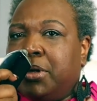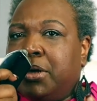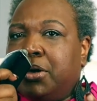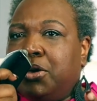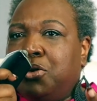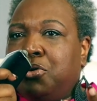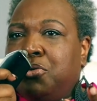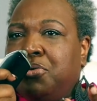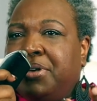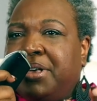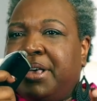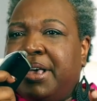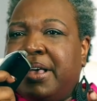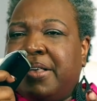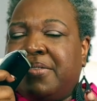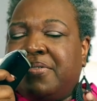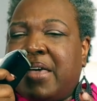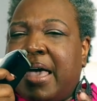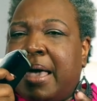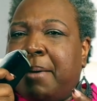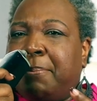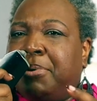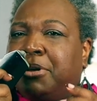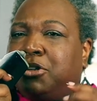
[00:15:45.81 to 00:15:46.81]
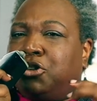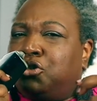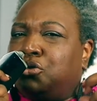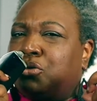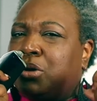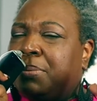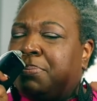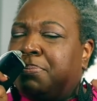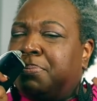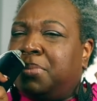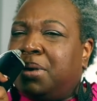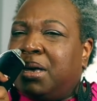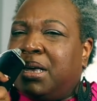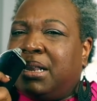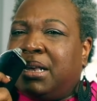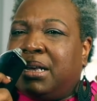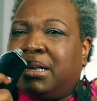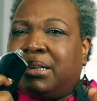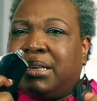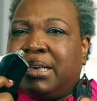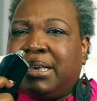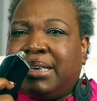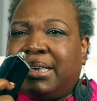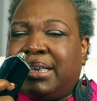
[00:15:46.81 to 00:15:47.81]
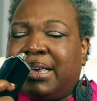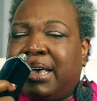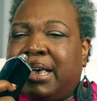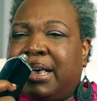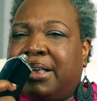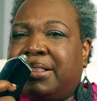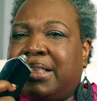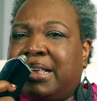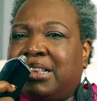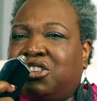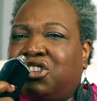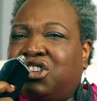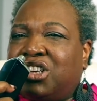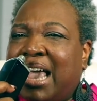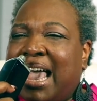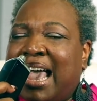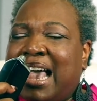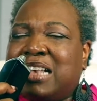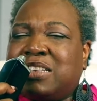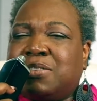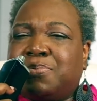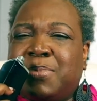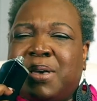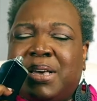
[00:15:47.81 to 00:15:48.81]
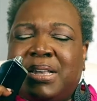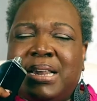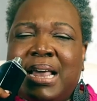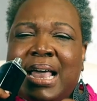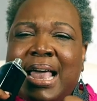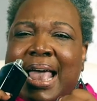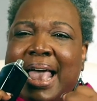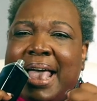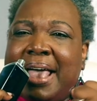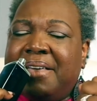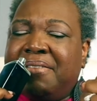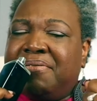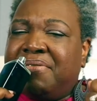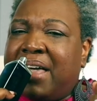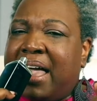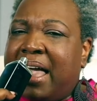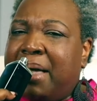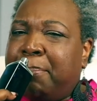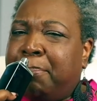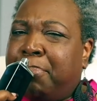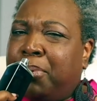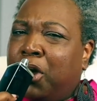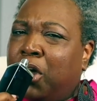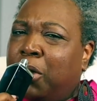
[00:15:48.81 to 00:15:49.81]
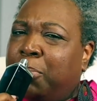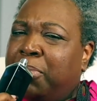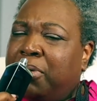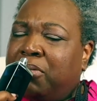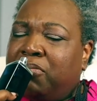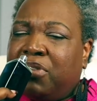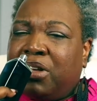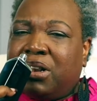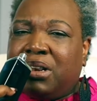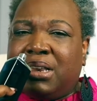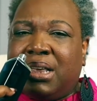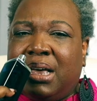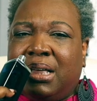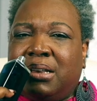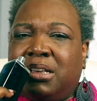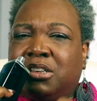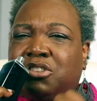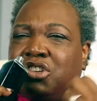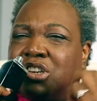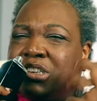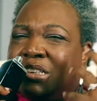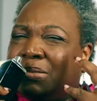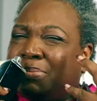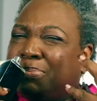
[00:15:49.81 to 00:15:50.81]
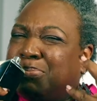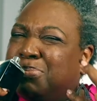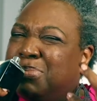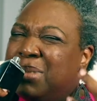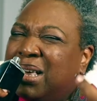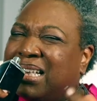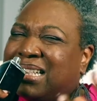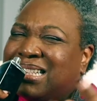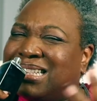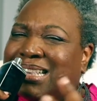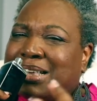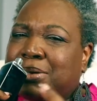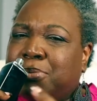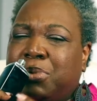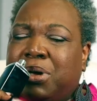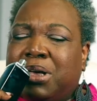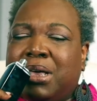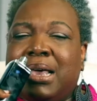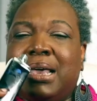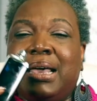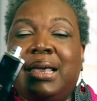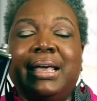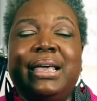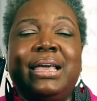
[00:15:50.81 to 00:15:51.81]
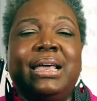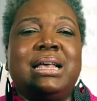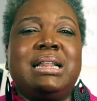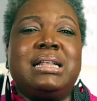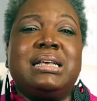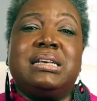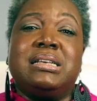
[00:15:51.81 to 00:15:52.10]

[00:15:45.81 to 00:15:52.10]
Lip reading: you get that, but you immediately get the jasmine and that bourbon vanilla just mixing with it.